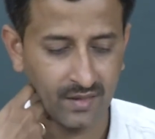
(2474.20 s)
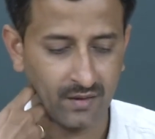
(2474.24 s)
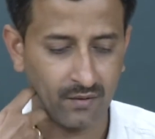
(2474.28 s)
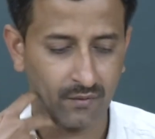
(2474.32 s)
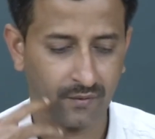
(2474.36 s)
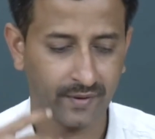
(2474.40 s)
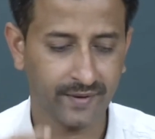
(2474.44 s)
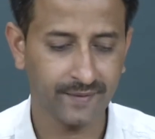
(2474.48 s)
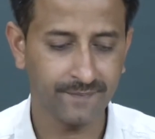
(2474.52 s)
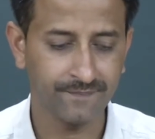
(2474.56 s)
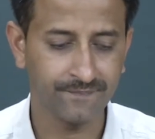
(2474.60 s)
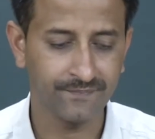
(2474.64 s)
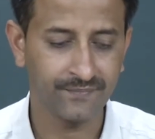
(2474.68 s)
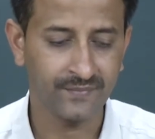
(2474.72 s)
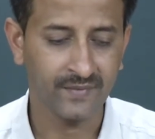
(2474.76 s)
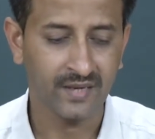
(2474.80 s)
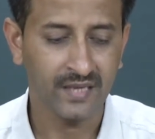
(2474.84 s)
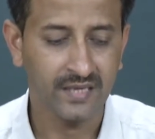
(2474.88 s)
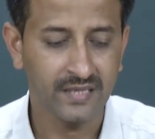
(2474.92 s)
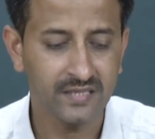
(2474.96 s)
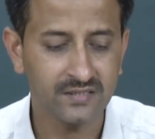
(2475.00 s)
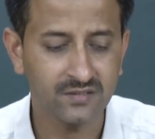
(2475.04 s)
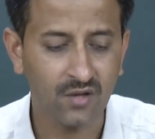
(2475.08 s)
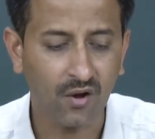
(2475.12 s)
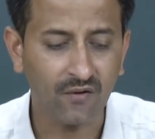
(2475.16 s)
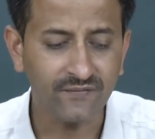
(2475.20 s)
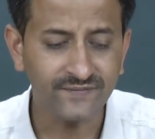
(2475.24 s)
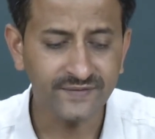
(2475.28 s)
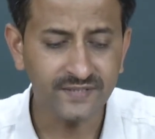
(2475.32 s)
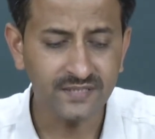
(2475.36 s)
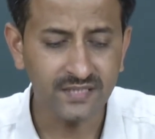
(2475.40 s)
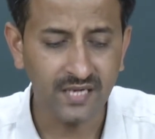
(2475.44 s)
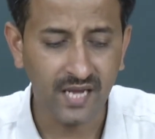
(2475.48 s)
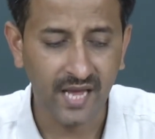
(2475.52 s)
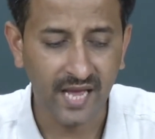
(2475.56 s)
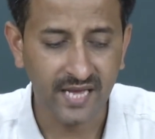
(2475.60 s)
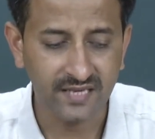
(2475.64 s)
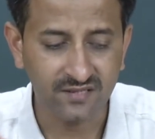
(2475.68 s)
okay, is
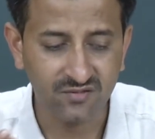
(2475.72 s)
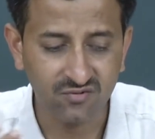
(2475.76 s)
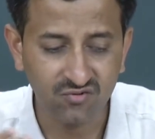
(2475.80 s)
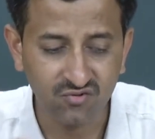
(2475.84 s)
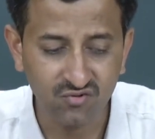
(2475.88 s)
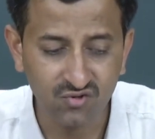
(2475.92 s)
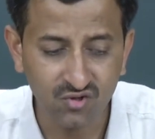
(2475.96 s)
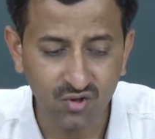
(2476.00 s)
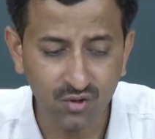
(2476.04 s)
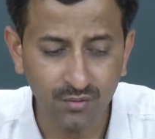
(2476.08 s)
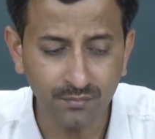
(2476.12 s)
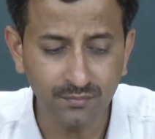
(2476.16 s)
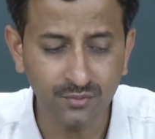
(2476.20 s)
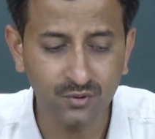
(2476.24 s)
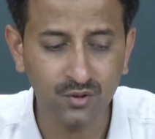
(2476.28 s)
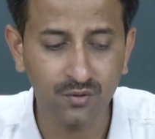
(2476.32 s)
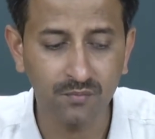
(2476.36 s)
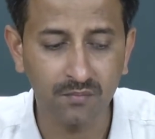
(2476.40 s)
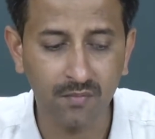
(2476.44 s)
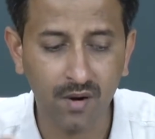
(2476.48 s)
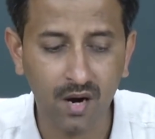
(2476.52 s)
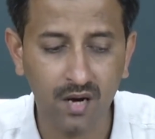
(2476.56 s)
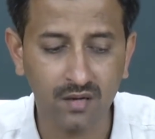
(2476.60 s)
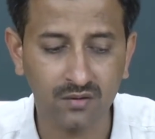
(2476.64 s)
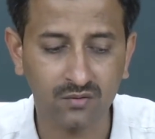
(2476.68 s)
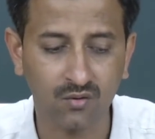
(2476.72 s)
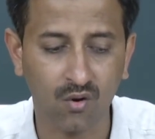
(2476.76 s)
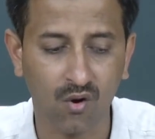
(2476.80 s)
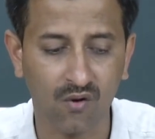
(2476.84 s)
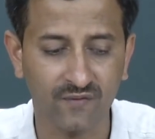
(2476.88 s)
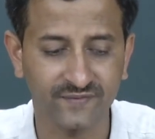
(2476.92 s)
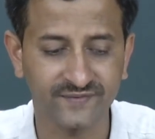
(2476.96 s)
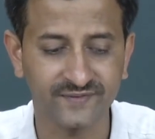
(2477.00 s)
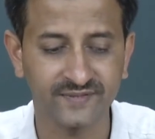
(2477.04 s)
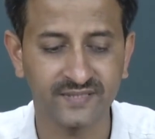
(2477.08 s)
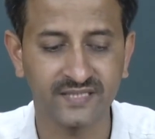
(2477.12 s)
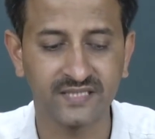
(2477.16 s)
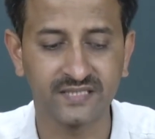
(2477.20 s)
often assumed to mark
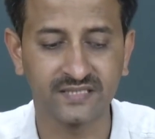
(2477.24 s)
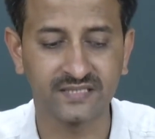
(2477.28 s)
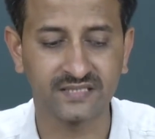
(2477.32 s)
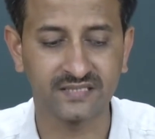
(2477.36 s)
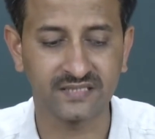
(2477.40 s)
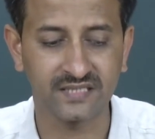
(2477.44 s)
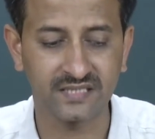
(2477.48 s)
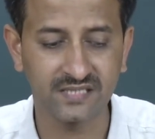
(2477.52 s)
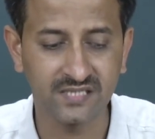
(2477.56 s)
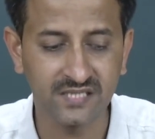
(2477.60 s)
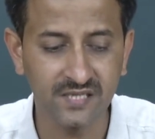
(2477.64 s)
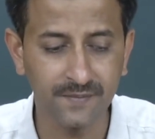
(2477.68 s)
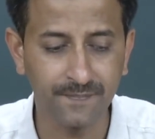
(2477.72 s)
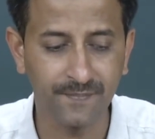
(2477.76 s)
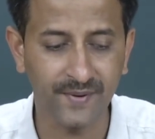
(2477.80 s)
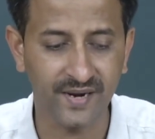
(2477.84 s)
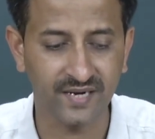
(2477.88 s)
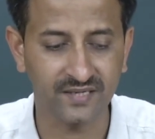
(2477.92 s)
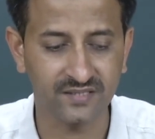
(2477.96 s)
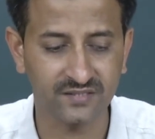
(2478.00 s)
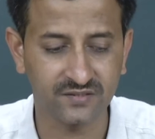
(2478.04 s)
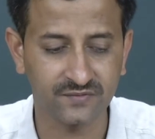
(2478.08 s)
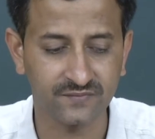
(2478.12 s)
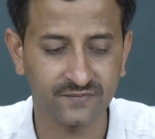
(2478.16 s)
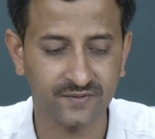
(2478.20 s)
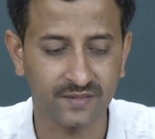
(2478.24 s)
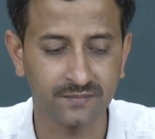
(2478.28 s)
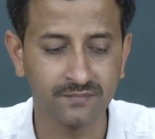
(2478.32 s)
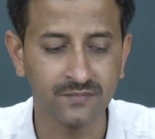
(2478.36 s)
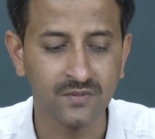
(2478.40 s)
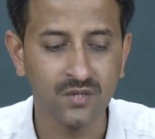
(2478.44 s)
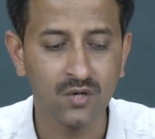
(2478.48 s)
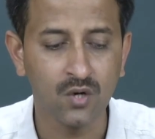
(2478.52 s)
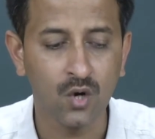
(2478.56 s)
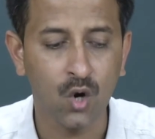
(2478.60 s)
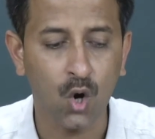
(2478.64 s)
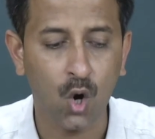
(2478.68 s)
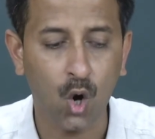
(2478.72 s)
off its recipients from
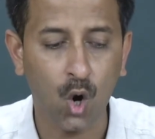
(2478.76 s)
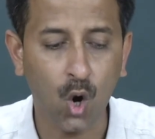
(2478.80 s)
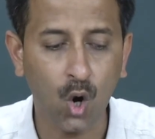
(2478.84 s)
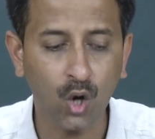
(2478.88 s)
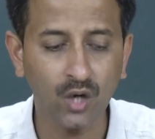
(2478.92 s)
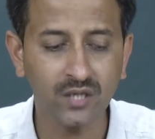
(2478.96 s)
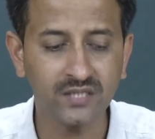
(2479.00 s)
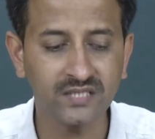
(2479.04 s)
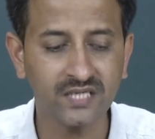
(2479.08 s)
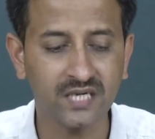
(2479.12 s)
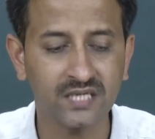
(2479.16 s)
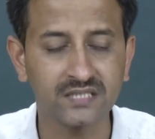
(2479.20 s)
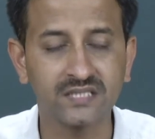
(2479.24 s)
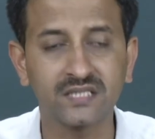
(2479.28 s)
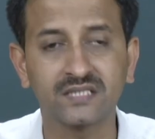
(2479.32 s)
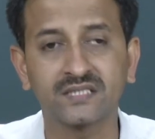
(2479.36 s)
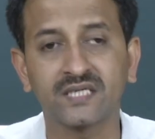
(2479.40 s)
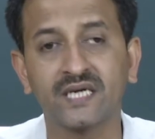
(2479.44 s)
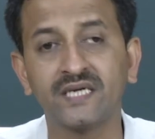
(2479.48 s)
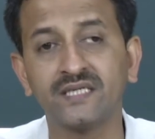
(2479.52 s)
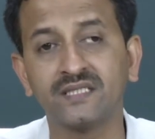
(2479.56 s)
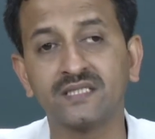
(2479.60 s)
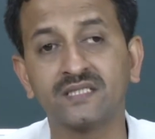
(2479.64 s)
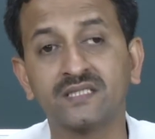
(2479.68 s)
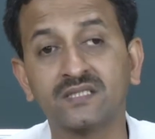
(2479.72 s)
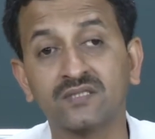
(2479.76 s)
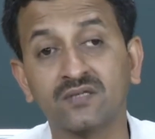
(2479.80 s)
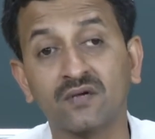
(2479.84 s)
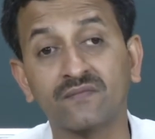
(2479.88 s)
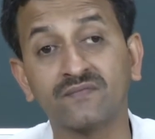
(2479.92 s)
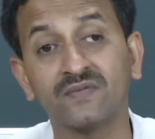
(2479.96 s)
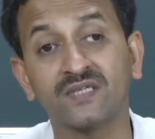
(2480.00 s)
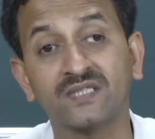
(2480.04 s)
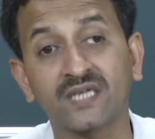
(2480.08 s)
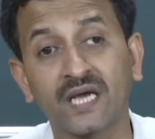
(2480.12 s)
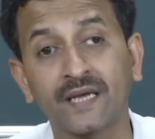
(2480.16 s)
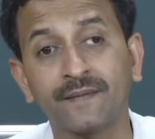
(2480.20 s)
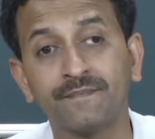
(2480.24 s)
all the other scientists of
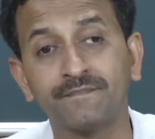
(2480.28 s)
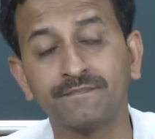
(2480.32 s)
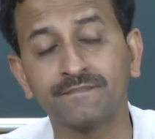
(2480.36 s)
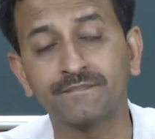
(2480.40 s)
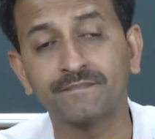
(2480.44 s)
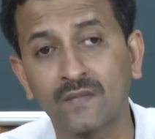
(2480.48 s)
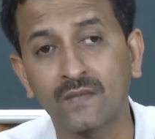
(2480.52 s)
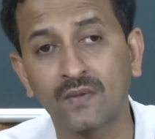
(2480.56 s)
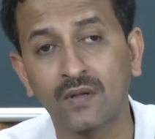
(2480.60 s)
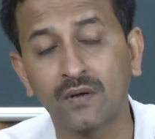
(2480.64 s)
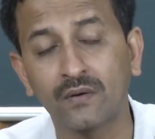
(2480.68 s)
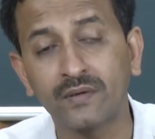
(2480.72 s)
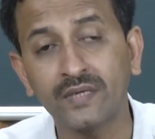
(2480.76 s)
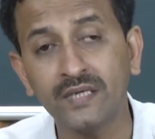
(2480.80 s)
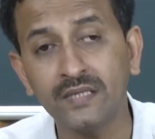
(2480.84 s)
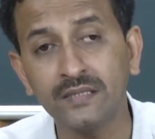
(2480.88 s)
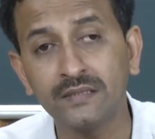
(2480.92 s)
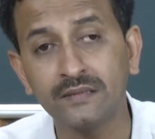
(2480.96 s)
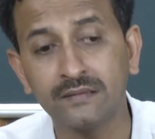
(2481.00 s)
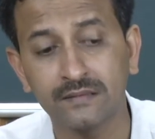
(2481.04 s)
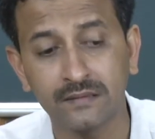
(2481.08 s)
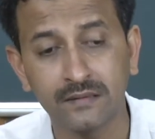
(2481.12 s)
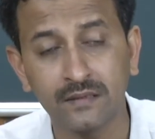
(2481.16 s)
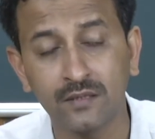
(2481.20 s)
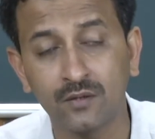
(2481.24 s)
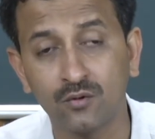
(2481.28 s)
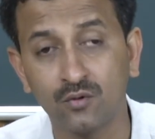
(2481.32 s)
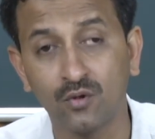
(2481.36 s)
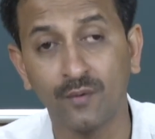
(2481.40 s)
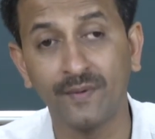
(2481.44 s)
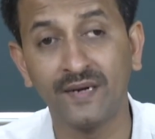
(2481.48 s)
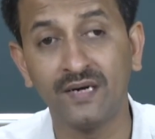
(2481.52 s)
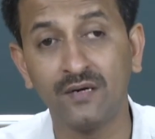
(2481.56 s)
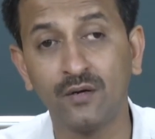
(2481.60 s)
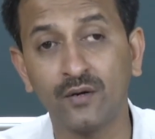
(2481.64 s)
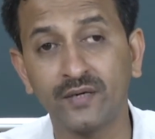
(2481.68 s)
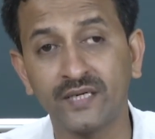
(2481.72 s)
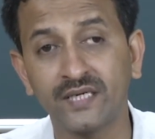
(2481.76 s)
the time. Okay.
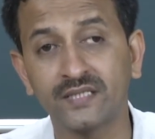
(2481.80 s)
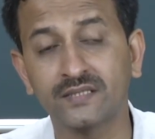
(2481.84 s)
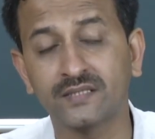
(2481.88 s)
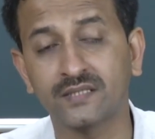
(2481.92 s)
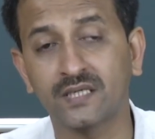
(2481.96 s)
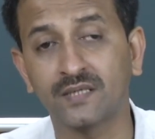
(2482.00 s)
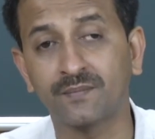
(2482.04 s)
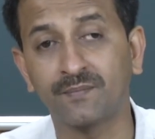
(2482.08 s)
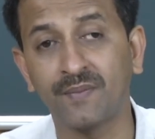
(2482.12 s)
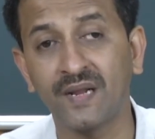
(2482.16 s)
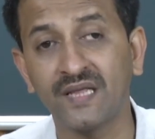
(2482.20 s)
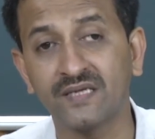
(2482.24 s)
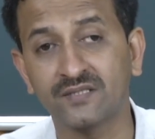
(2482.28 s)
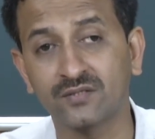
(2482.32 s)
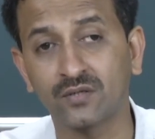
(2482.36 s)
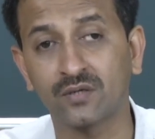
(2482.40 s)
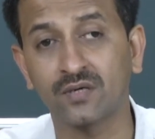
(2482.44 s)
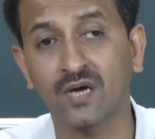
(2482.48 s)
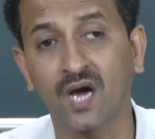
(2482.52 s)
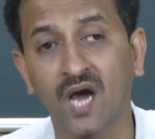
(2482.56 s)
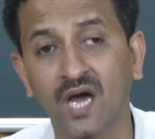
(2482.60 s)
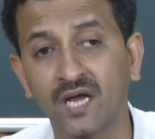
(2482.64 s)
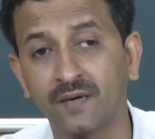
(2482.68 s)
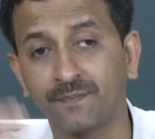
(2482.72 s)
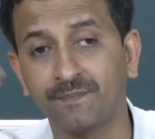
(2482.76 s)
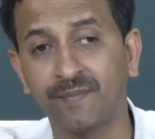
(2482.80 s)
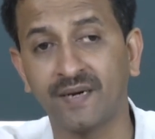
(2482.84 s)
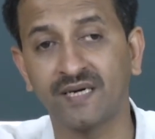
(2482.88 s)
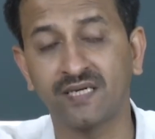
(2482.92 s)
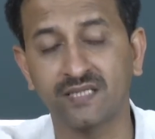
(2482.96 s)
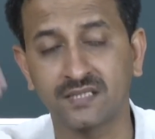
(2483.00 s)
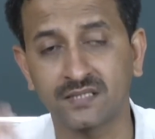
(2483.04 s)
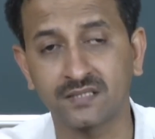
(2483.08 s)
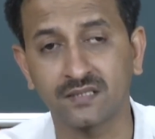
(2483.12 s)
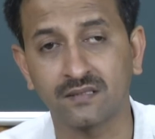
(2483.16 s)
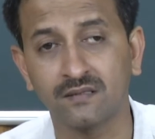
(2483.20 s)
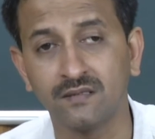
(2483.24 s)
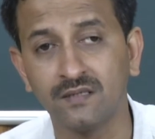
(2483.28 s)
Nobel laureates are placed on a higher
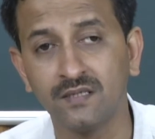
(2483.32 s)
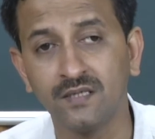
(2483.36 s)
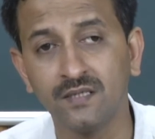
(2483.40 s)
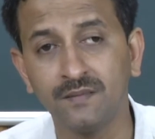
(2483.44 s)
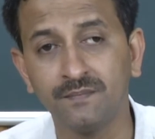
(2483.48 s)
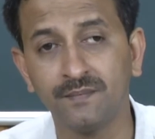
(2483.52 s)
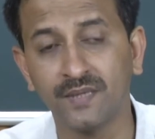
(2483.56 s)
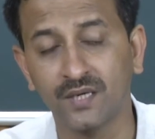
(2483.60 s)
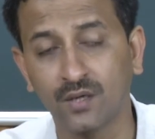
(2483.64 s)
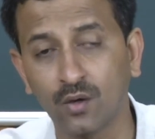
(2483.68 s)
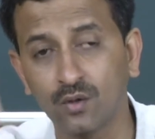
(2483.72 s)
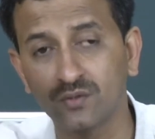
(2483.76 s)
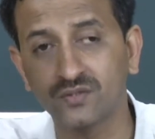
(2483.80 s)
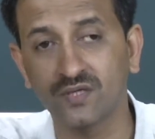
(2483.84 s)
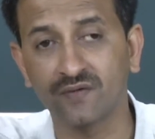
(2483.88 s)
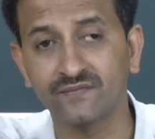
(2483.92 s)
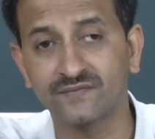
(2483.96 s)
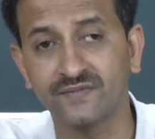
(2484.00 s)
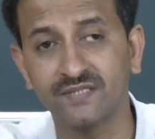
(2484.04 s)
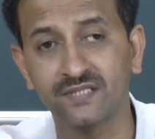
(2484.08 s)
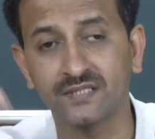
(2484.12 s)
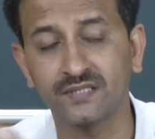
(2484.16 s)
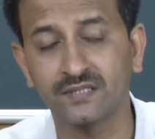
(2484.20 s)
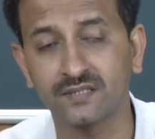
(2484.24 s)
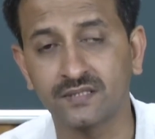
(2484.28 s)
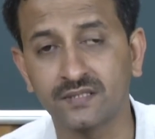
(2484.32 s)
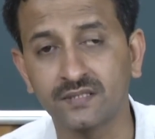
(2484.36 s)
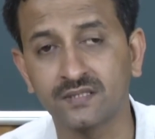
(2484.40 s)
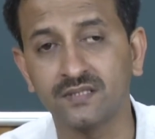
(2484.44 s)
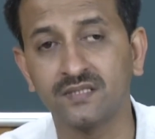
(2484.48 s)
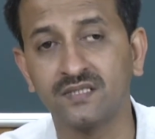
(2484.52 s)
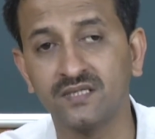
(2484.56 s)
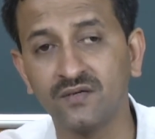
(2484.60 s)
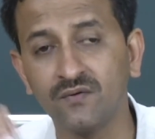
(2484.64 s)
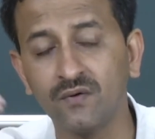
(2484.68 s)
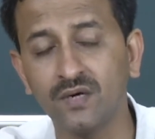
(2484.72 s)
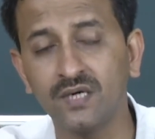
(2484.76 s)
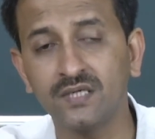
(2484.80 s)
pedestal because of this
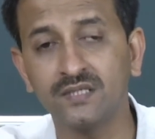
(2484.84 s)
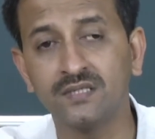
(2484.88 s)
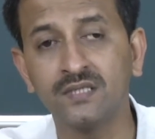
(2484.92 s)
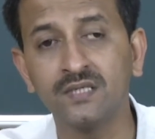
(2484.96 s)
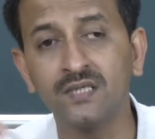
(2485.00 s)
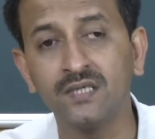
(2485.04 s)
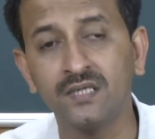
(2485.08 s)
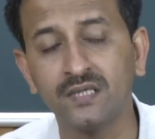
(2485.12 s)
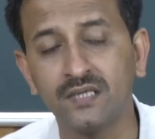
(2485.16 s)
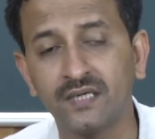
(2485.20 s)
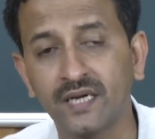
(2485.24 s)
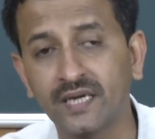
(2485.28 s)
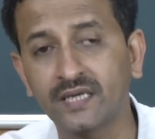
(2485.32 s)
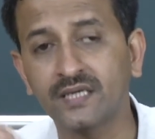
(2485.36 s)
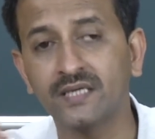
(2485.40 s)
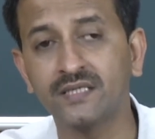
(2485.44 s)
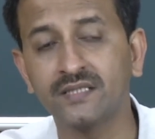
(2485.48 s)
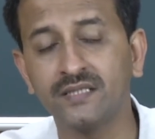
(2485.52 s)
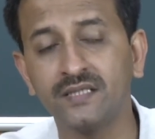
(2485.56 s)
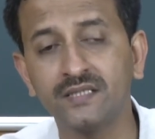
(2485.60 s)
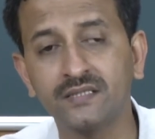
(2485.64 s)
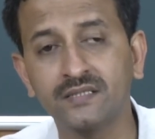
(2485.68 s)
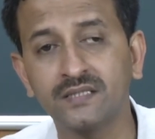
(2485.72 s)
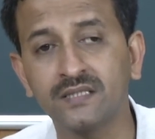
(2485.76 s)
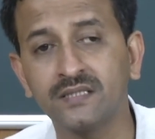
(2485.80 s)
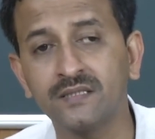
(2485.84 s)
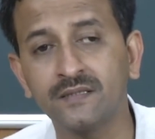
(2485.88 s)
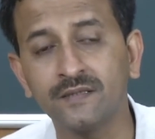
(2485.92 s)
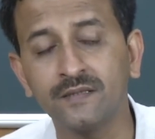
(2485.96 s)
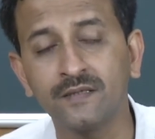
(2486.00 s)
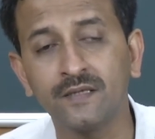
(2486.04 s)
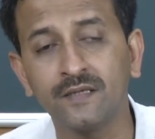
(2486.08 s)
reward recognition,